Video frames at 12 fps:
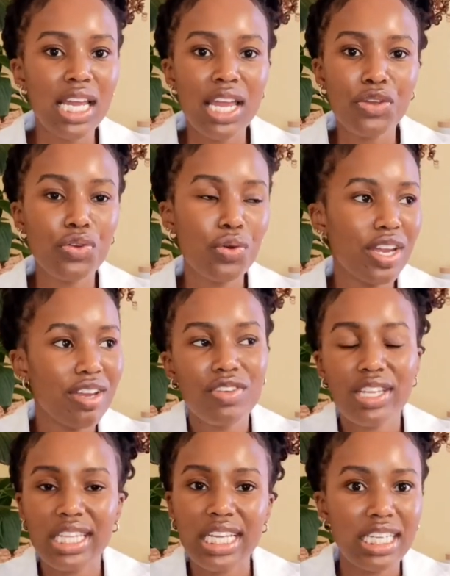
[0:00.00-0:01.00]
you know,
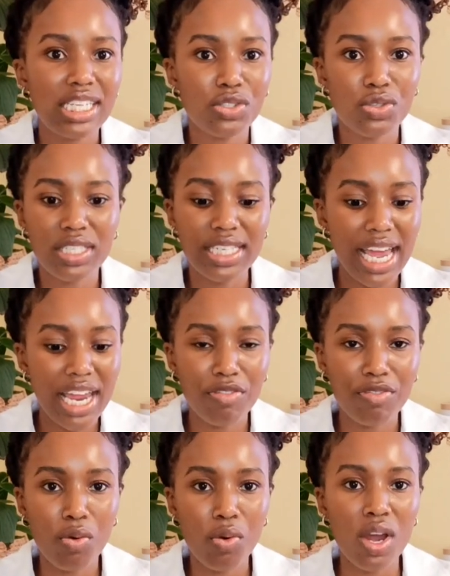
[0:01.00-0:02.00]
everything that you stand
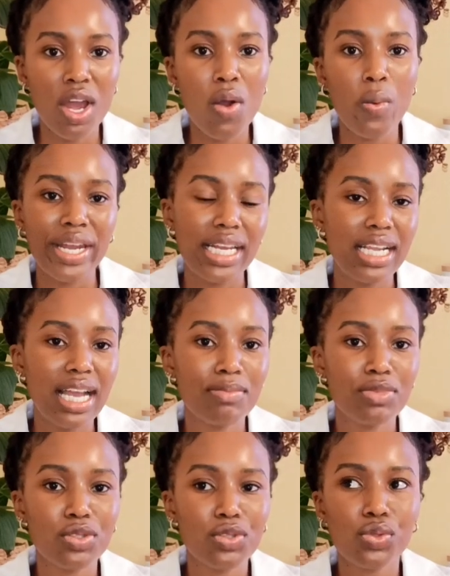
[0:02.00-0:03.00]
for when it
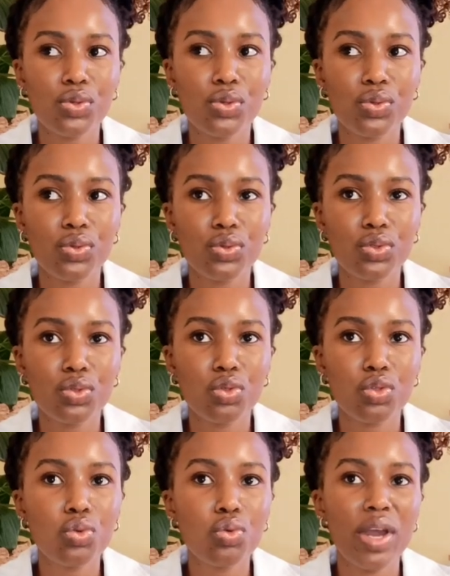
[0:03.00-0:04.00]
comes to to
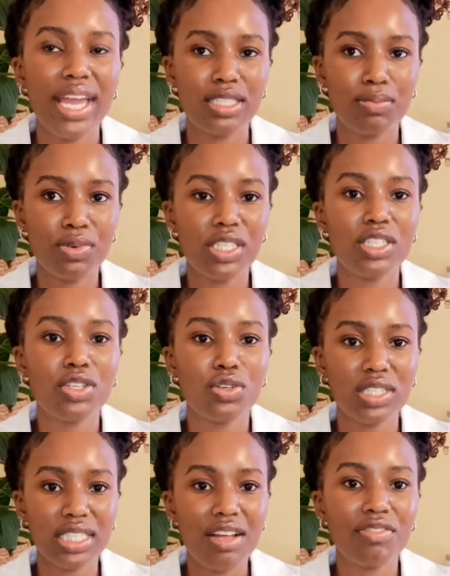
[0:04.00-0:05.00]
you expressing
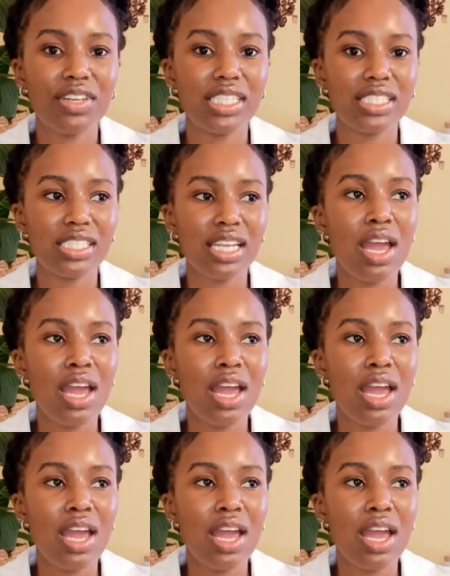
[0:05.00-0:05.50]
yourself and